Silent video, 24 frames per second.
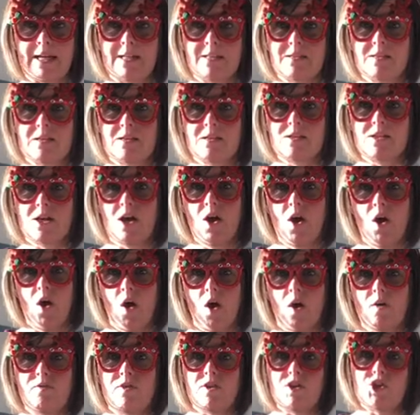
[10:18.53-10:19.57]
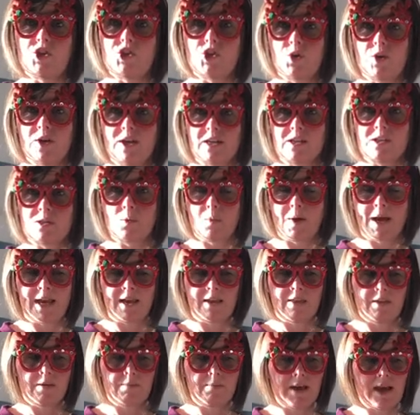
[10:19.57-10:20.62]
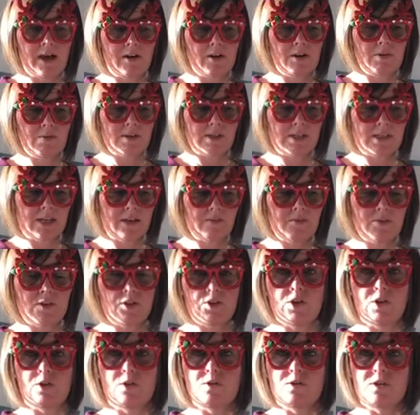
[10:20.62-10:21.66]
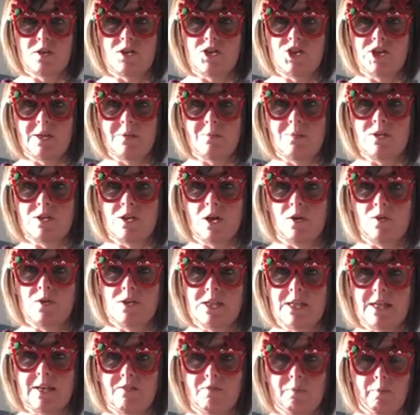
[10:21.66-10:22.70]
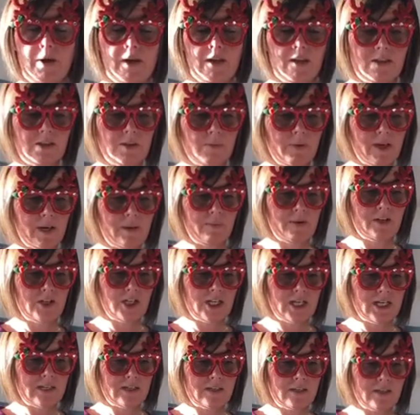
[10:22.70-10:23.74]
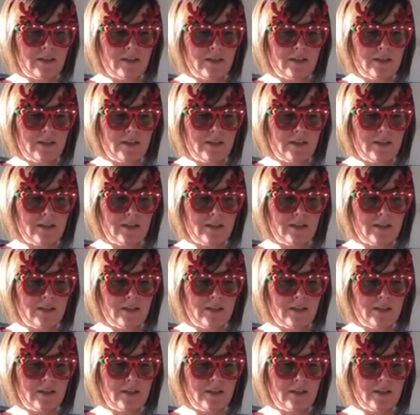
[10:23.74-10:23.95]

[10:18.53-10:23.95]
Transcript: us of the joyous way that Mary received the news that she was going to give birth to baby Jesus,